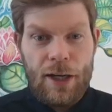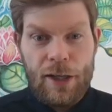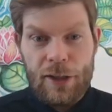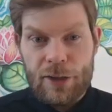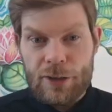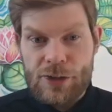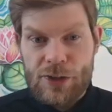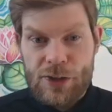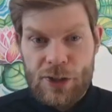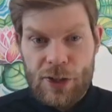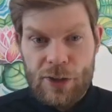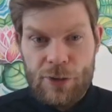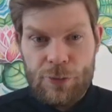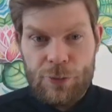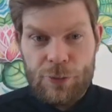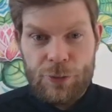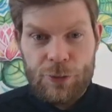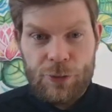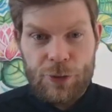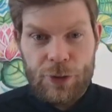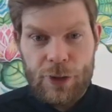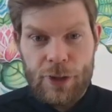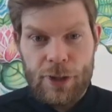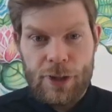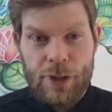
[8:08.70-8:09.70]
Else
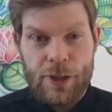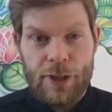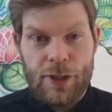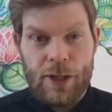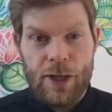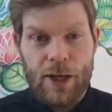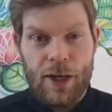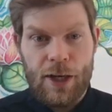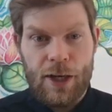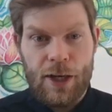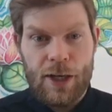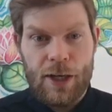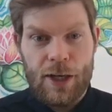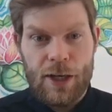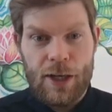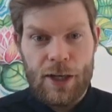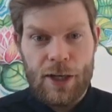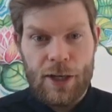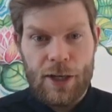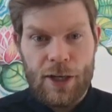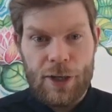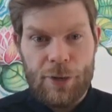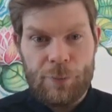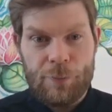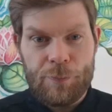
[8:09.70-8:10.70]
if
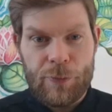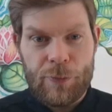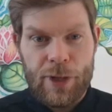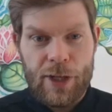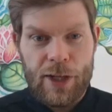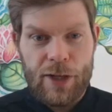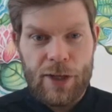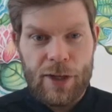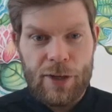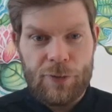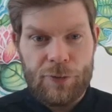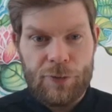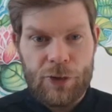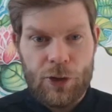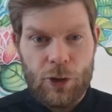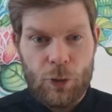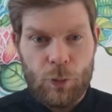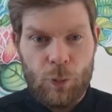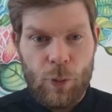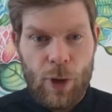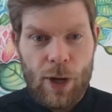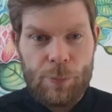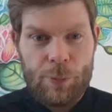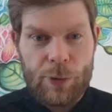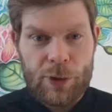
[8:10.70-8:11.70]
the
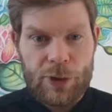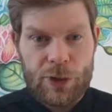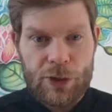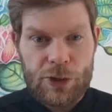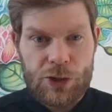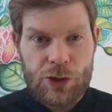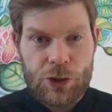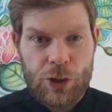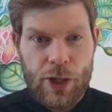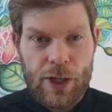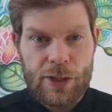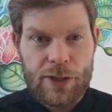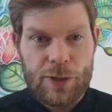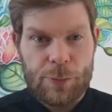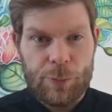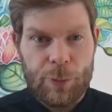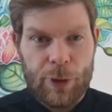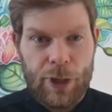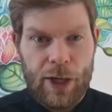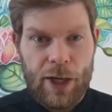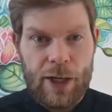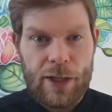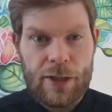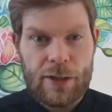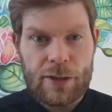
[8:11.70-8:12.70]
weapon they're trying to
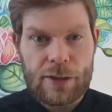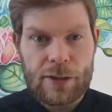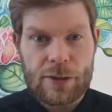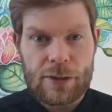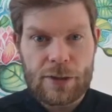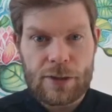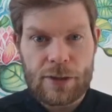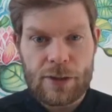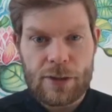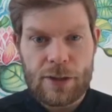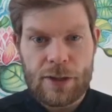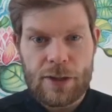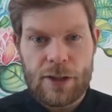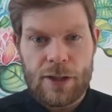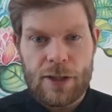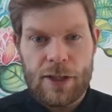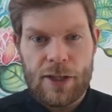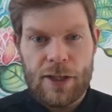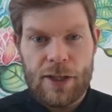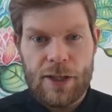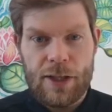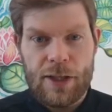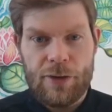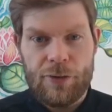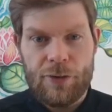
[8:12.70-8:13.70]
buy,
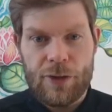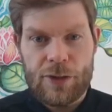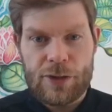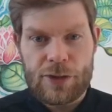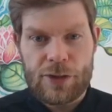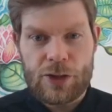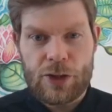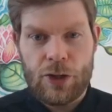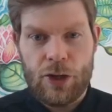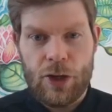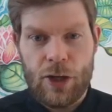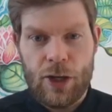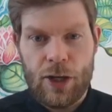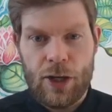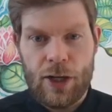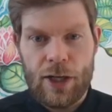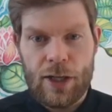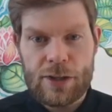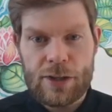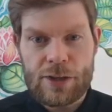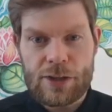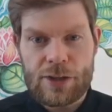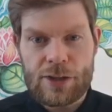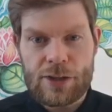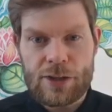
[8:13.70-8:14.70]
if its
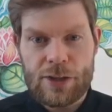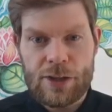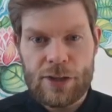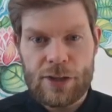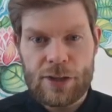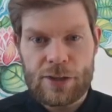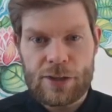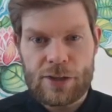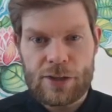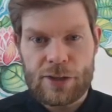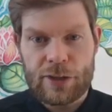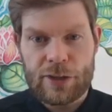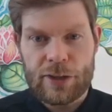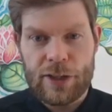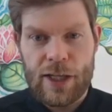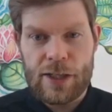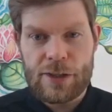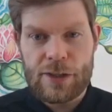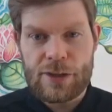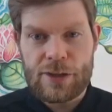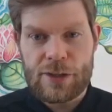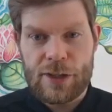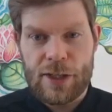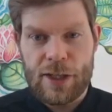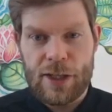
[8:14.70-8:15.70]
cost is
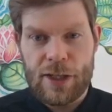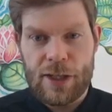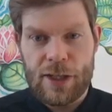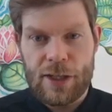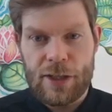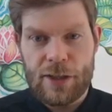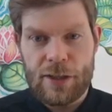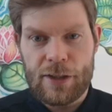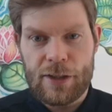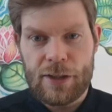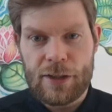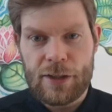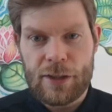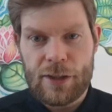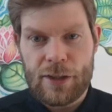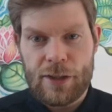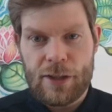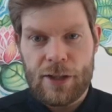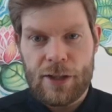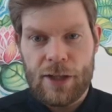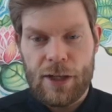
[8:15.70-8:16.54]
less than